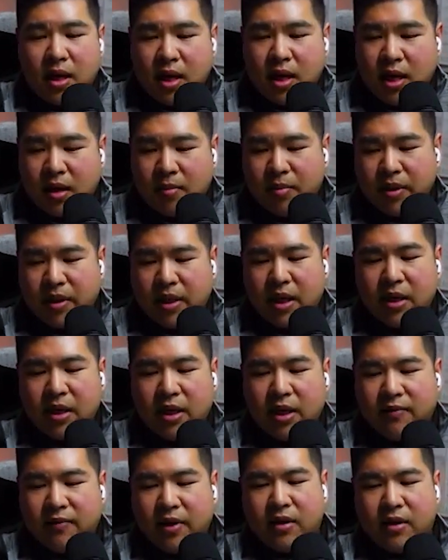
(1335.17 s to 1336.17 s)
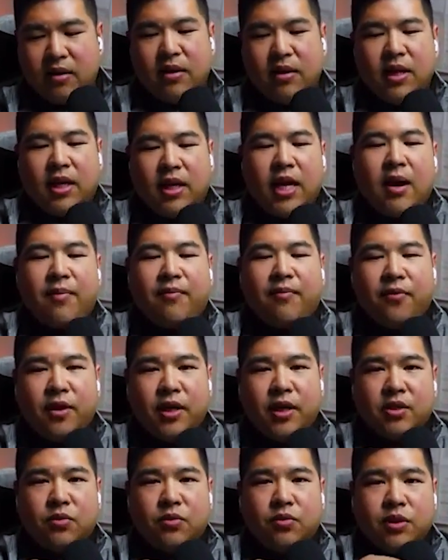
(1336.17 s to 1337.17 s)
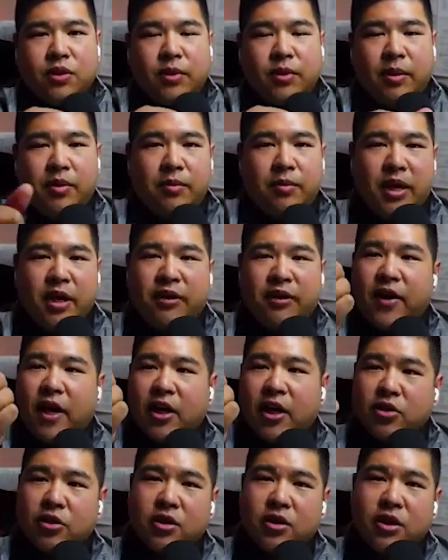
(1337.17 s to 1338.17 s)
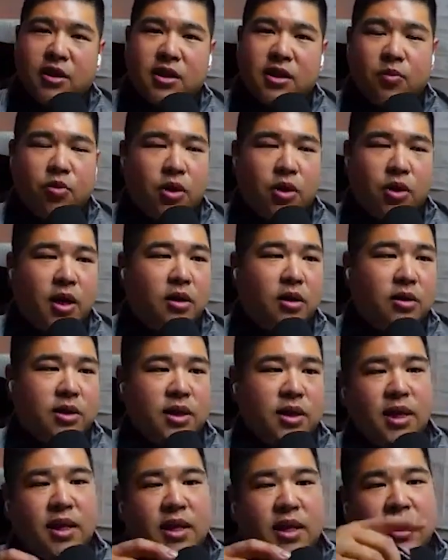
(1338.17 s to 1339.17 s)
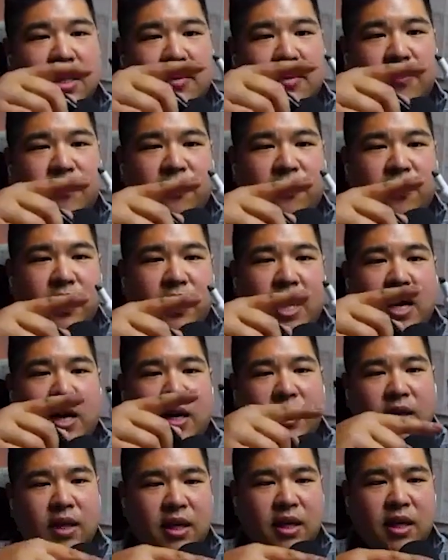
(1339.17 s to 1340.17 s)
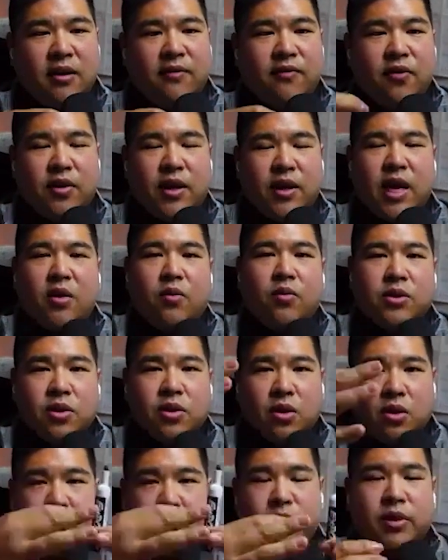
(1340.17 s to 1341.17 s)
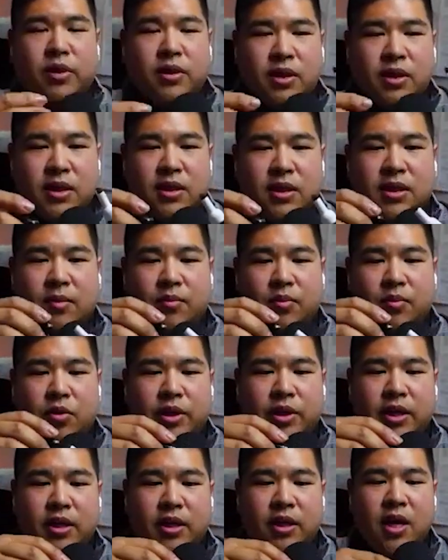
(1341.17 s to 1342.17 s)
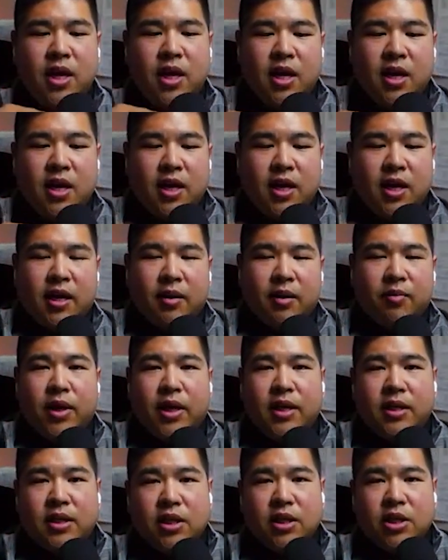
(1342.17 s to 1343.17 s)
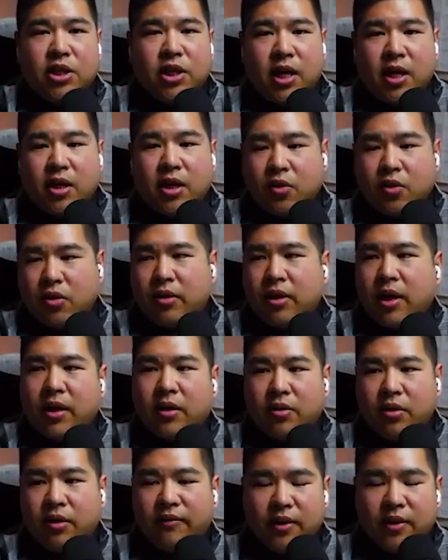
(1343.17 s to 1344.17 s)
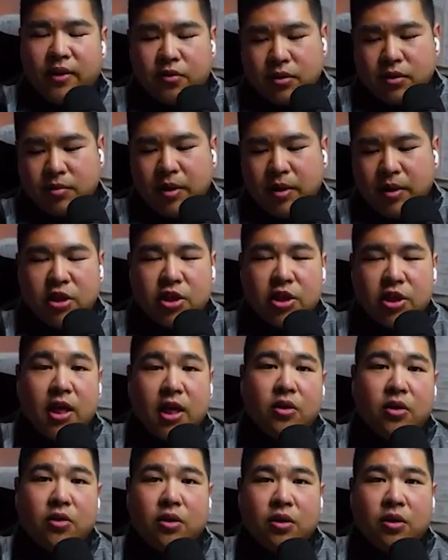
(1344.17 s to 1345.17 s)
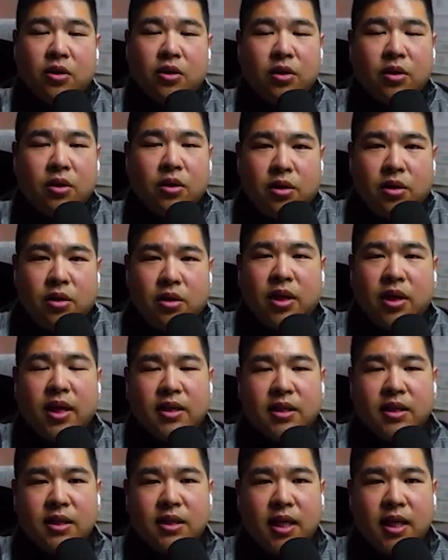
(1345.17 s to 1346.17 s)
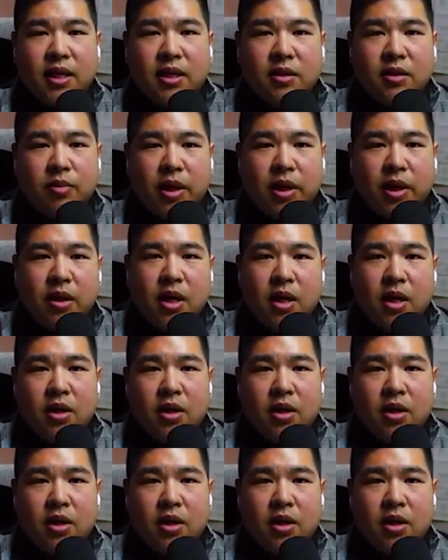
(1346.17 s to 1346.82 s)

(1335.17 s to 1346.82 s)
Uh, but then even the cap for this was maybe manufactured in somewhere else, and then the tip for that and the ink for that was all put assembled in a in a place in China, or I don't know if this was made in China or, or the United States. But